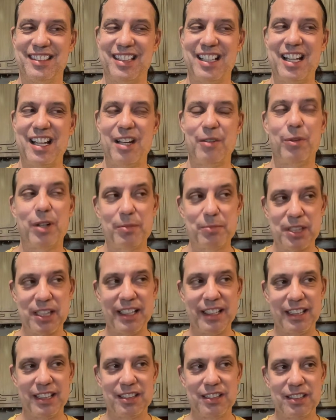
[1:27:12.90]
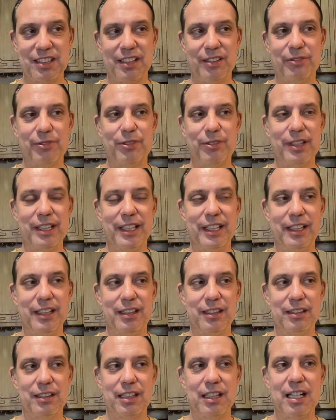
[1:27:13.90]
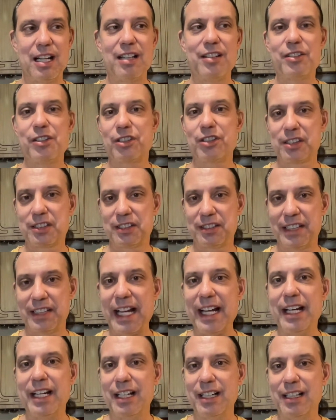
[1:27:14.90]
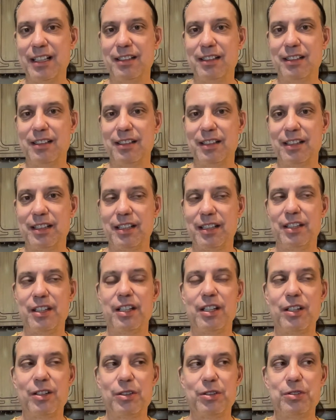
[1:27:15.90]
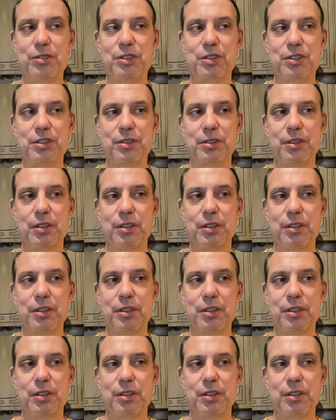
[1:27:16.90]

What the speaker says: And what I'm saying is, if we understand that those